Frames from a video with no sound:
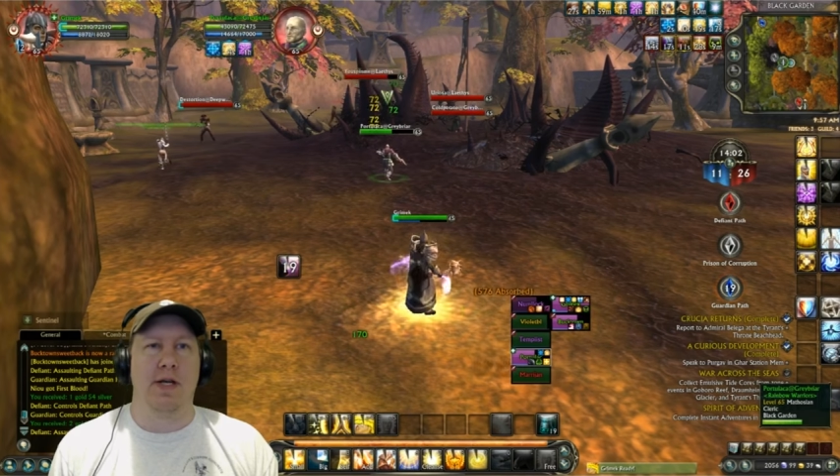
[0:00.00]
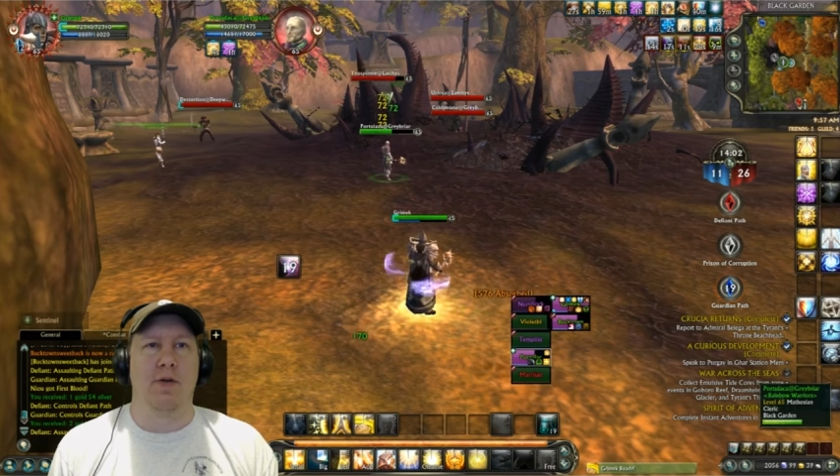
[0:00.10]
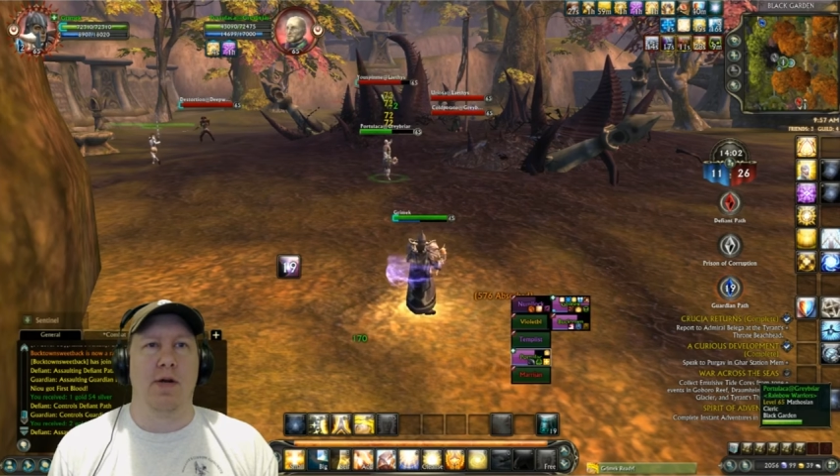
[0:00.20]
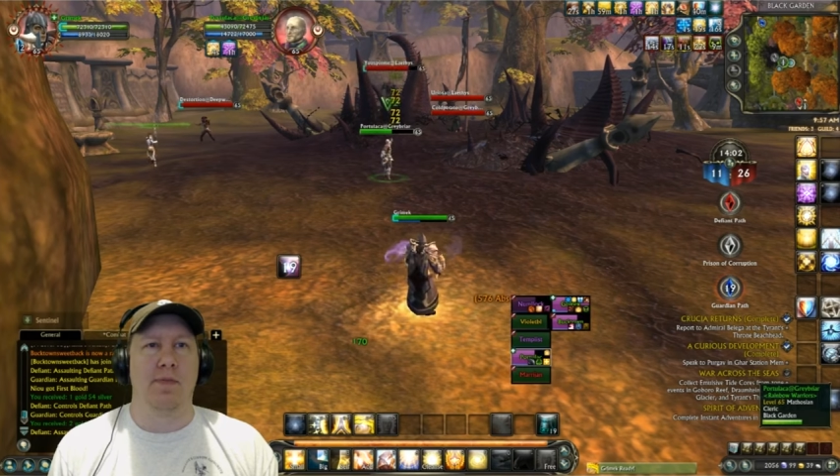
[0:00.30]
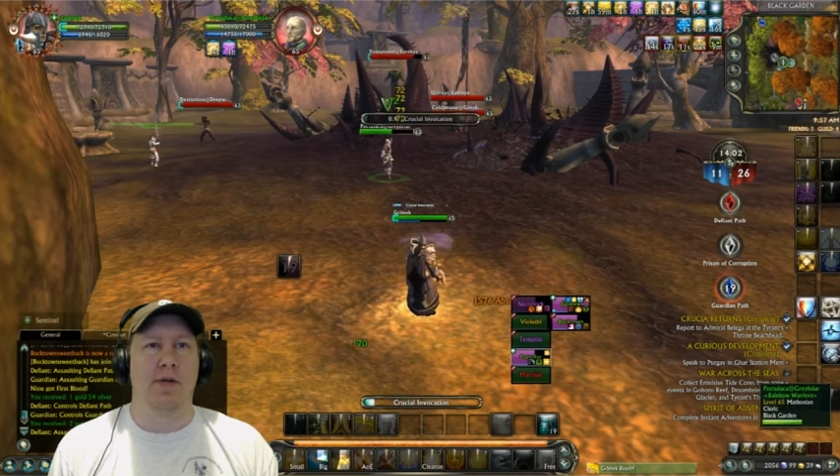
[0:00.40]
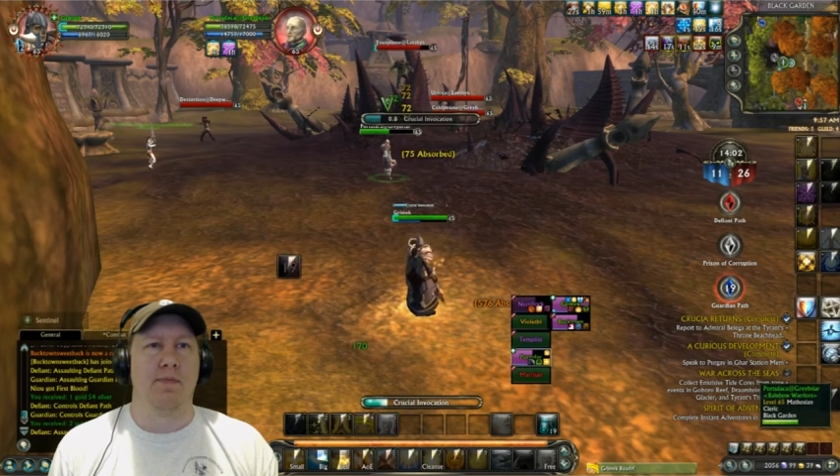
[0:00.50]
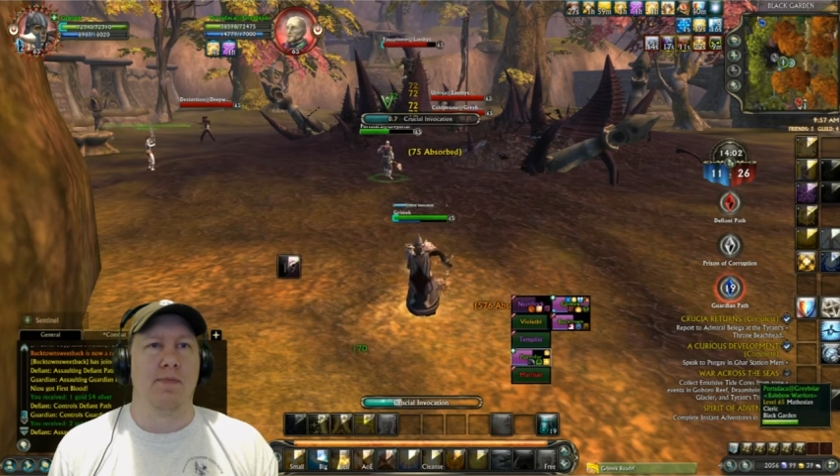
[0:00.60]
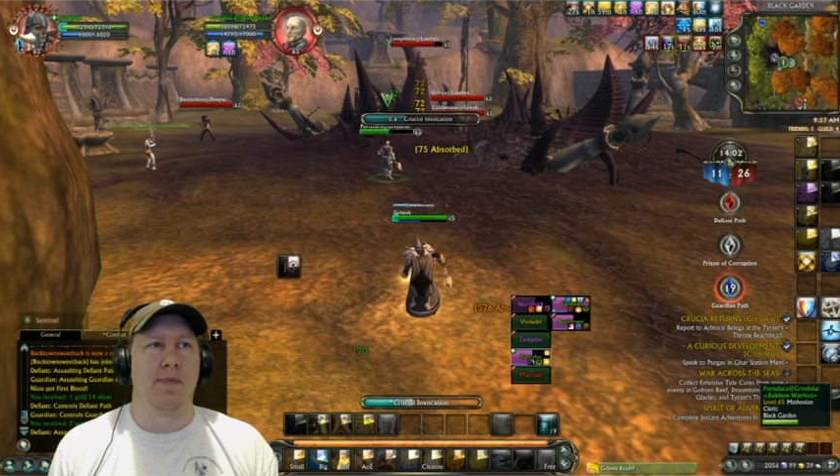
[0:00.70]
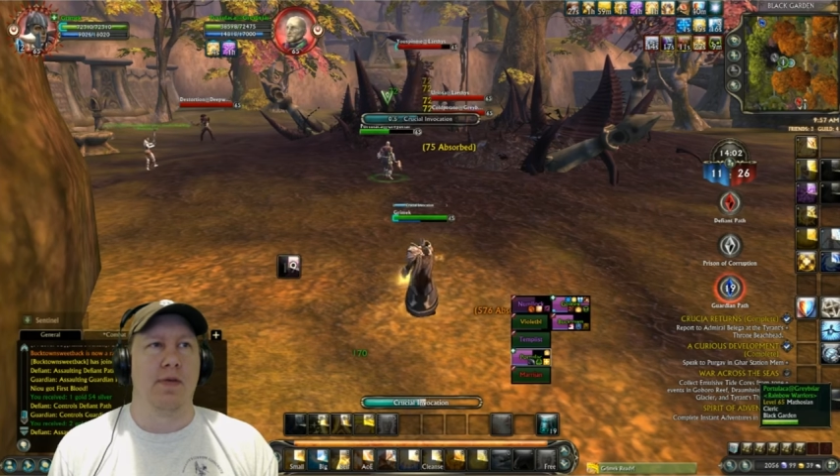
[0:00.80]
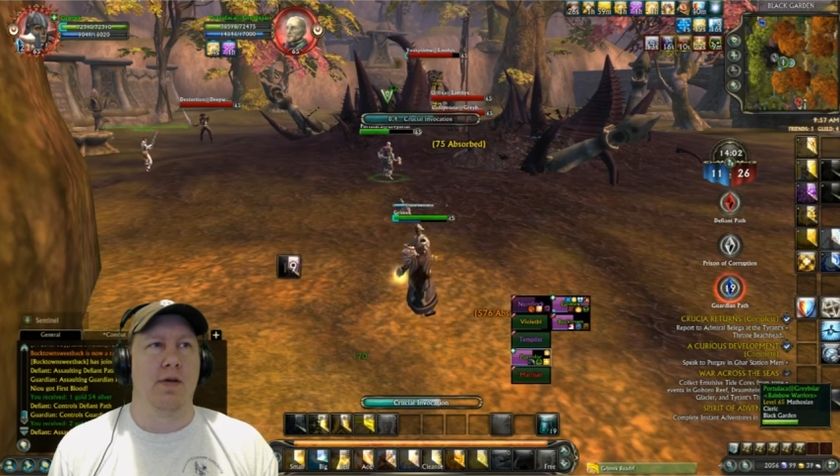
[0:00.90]
interrupt them
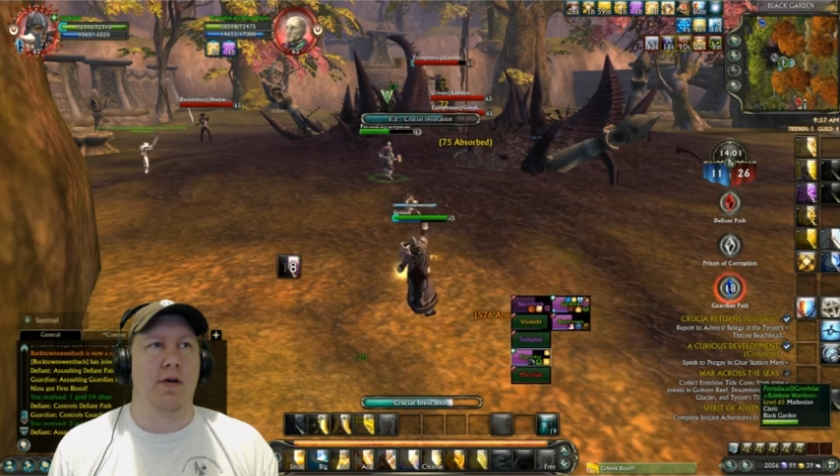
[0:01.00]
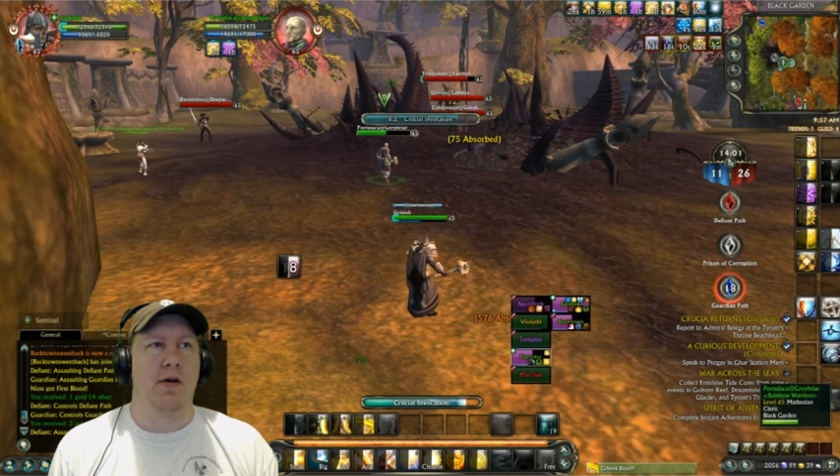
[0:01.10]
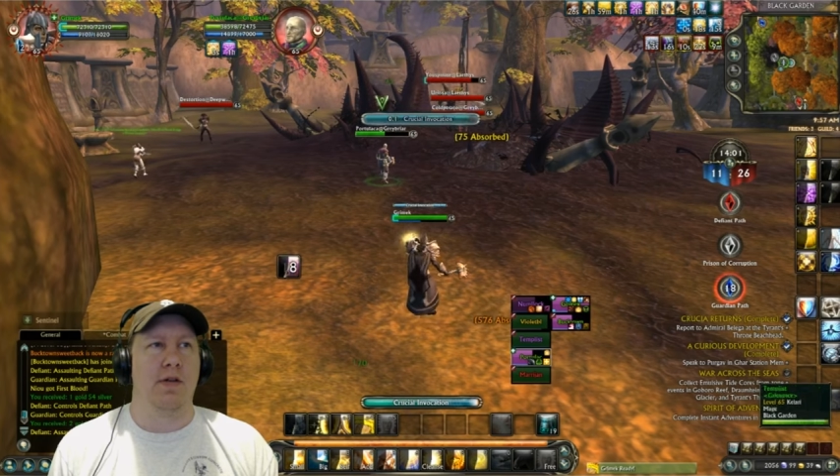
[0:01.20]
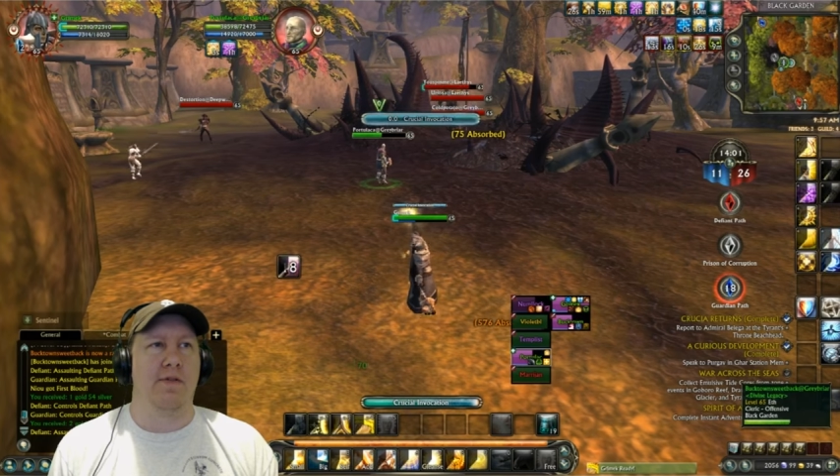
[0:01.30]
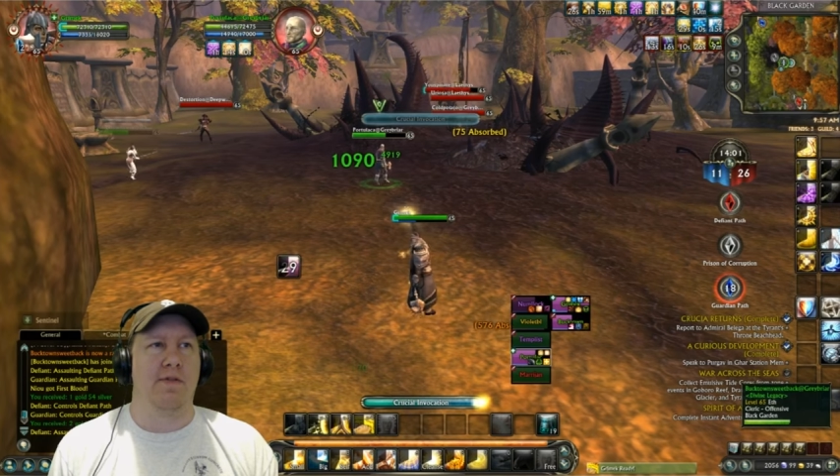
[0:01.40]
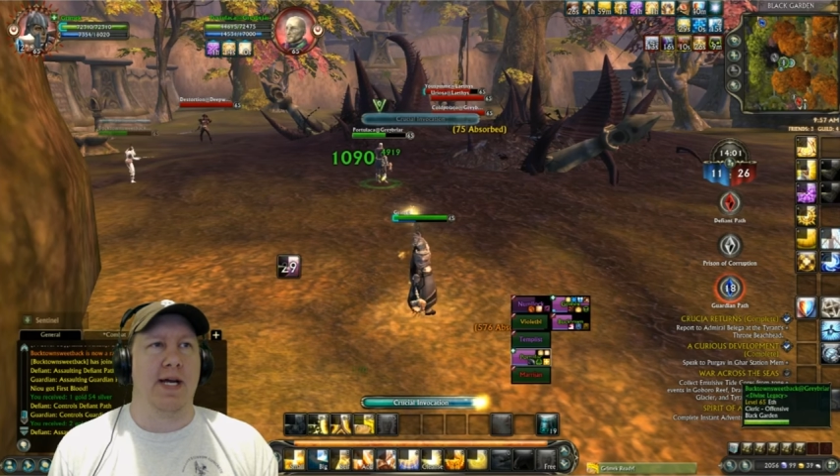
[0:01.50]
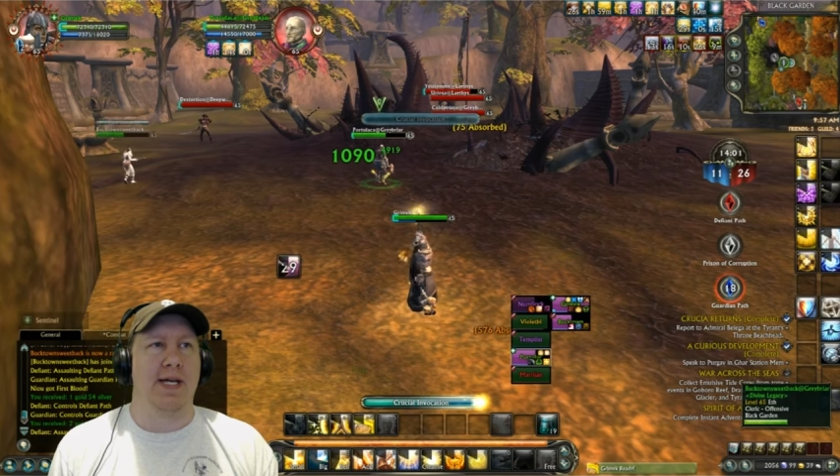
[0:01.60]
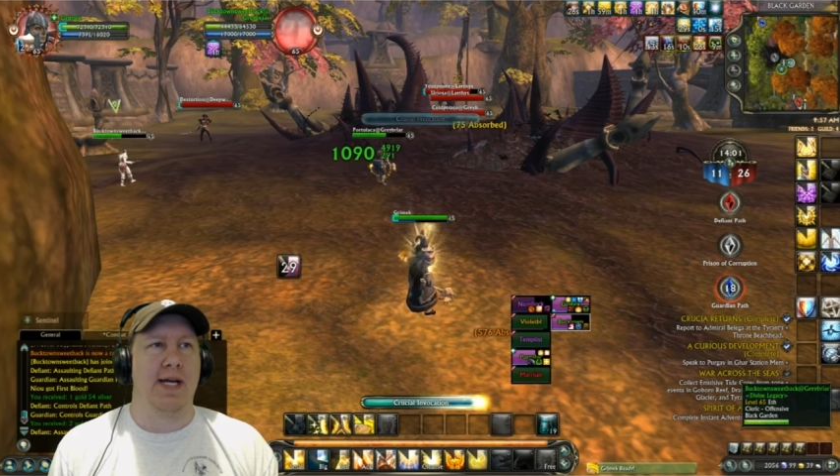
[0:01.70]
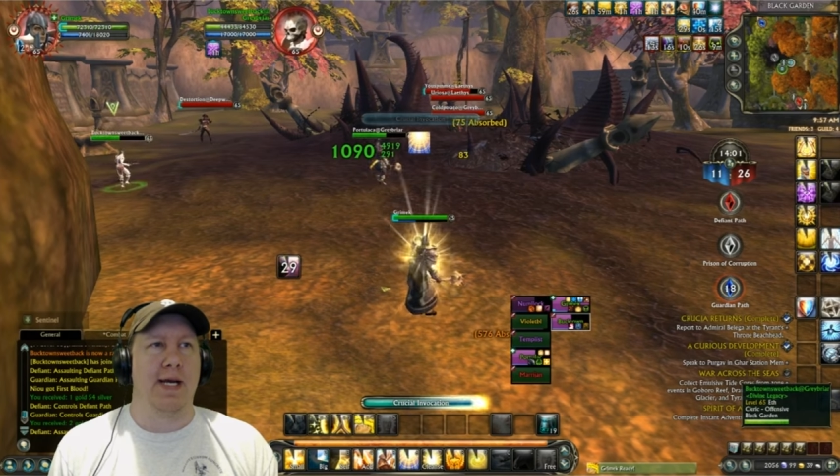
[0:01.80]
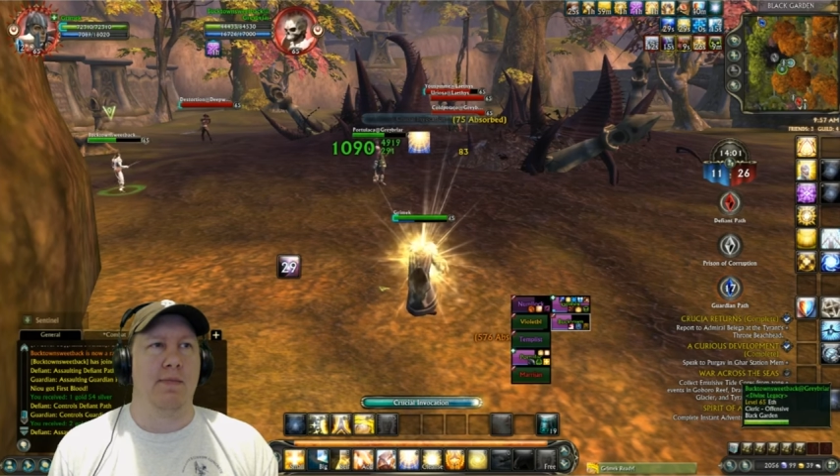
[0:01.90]
on the
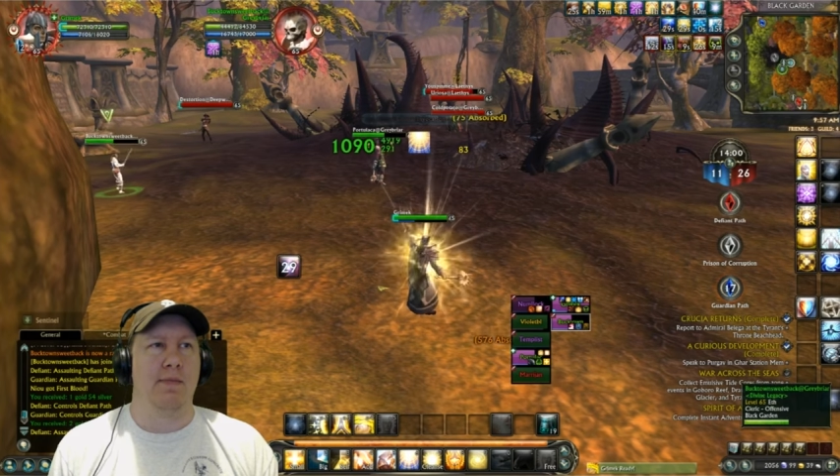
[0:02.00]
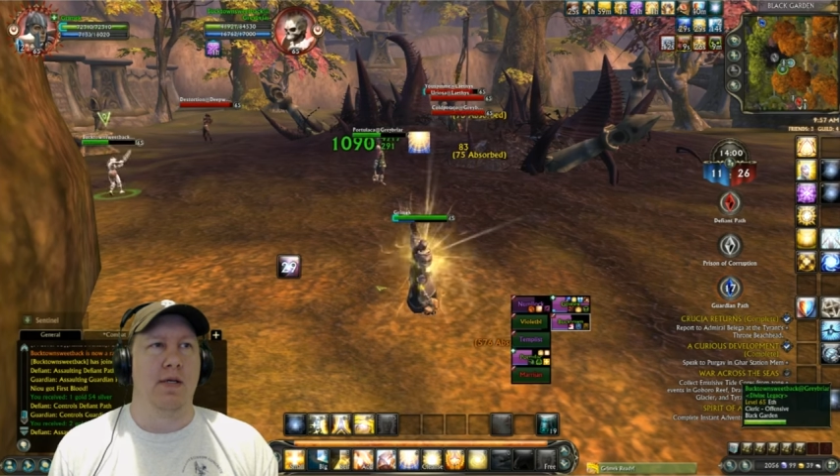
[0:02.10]
flag cap.